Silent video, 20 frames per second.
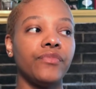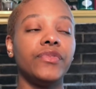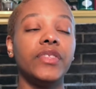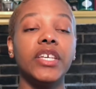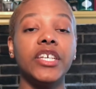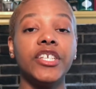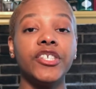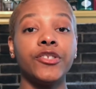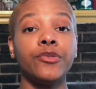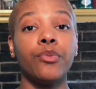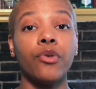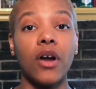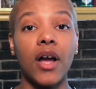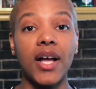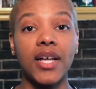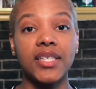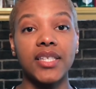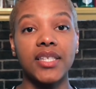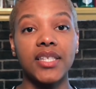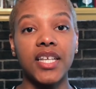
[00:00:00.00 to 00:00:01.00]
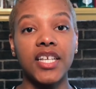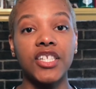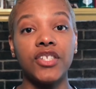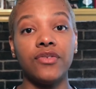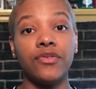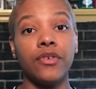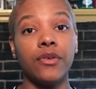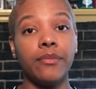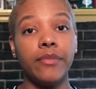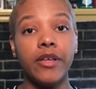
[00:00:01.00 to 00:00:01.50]
this process
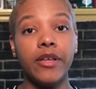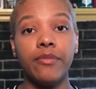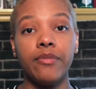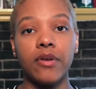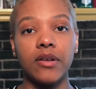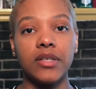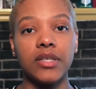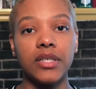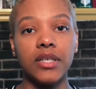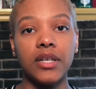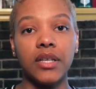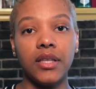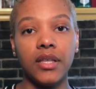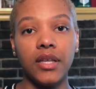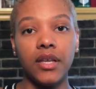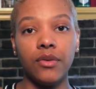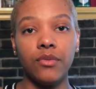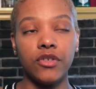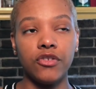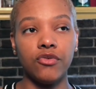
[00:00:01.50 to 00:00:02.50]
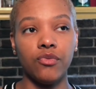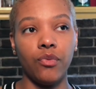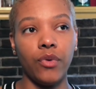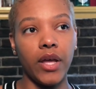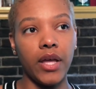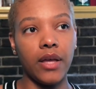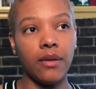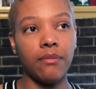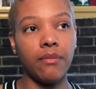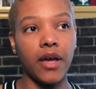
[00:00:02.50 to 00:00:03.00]
for me personally was
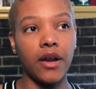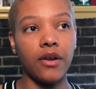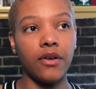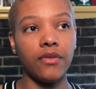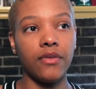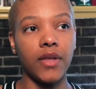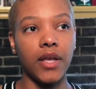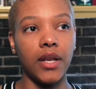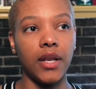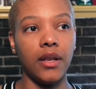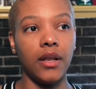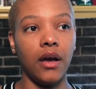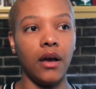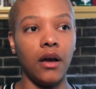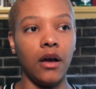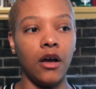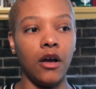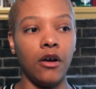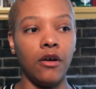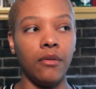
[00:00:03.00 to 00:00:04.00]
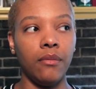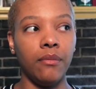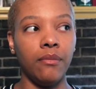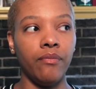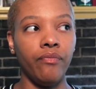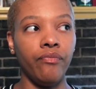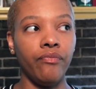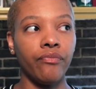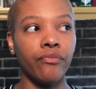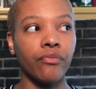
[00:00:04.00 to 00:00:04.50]
way better than um,
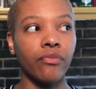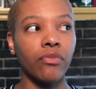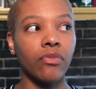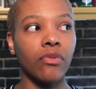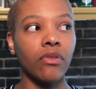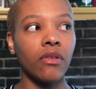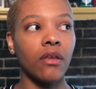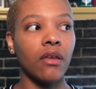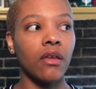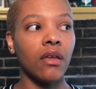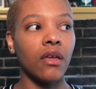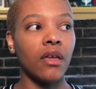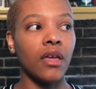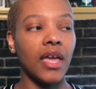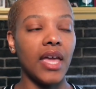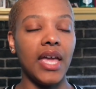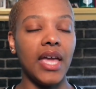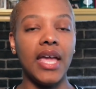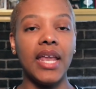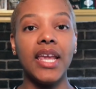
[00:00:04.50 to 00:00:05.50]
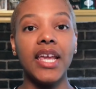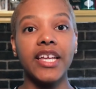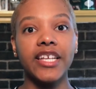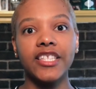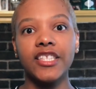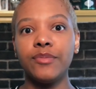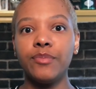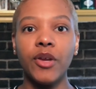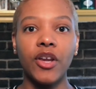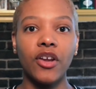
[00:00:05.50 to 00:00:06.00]
any
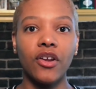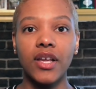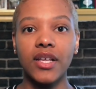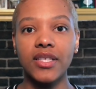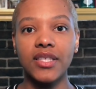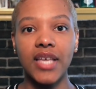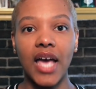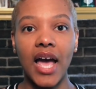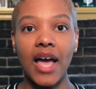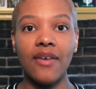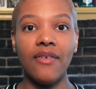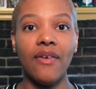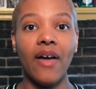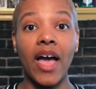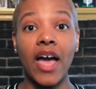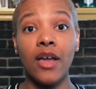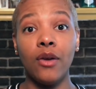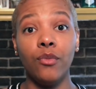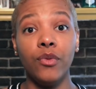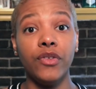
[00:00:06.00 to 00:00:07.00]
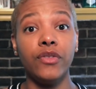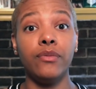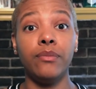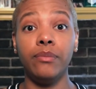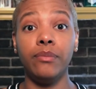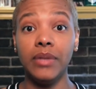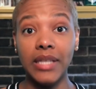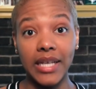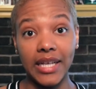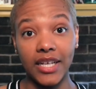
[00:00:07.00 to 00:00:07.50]
experience I've had with
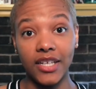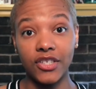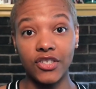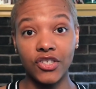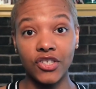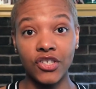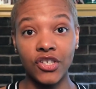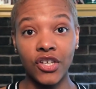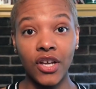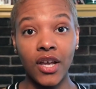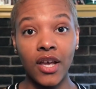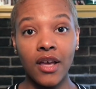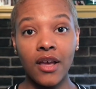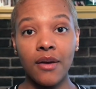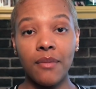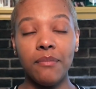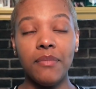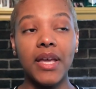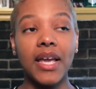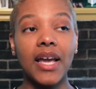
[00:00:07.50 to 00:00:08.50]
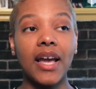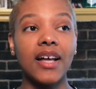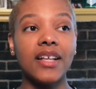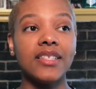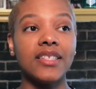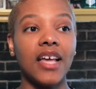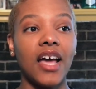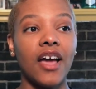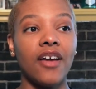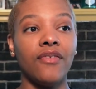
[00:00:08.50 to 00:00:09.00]
bleach
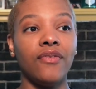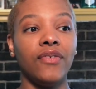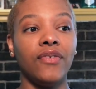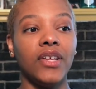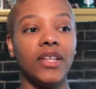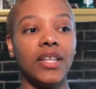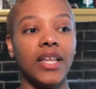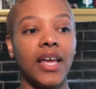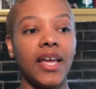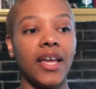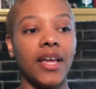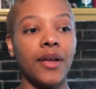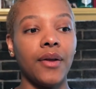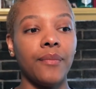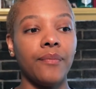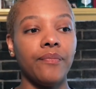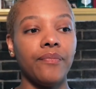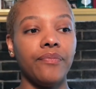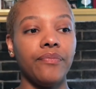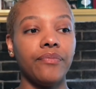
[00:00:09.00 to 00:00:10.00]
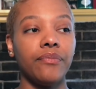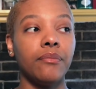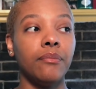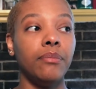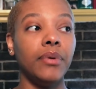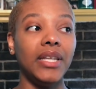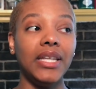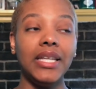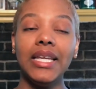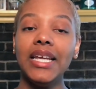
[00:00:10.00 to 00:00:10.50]
because I feel like
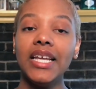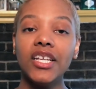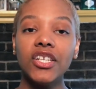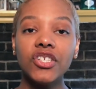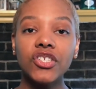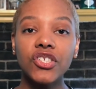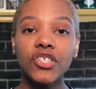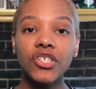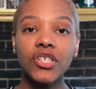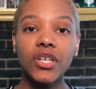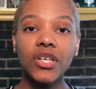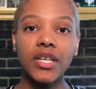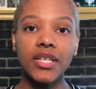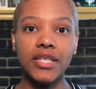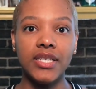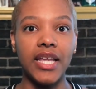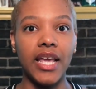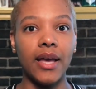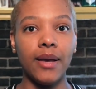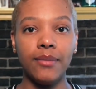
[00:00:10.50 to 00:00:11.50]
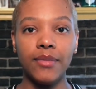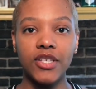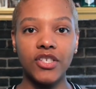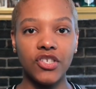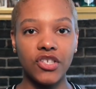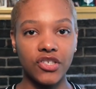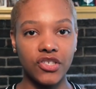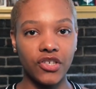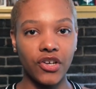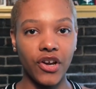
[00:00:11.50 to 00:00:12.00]
bleach
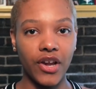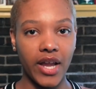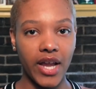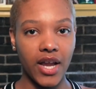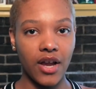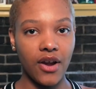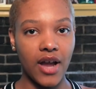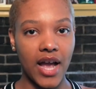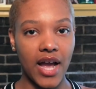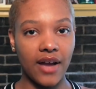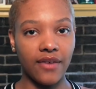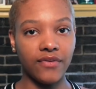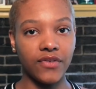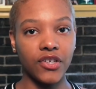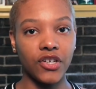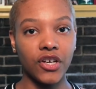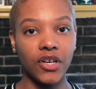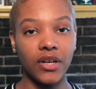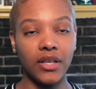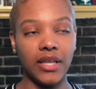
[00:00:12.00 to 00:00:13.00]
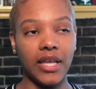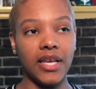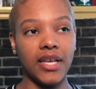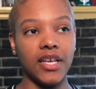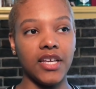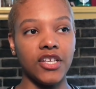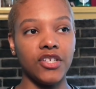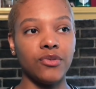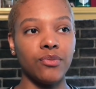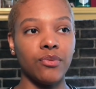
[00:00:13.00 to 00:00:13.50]
damages your hair after like each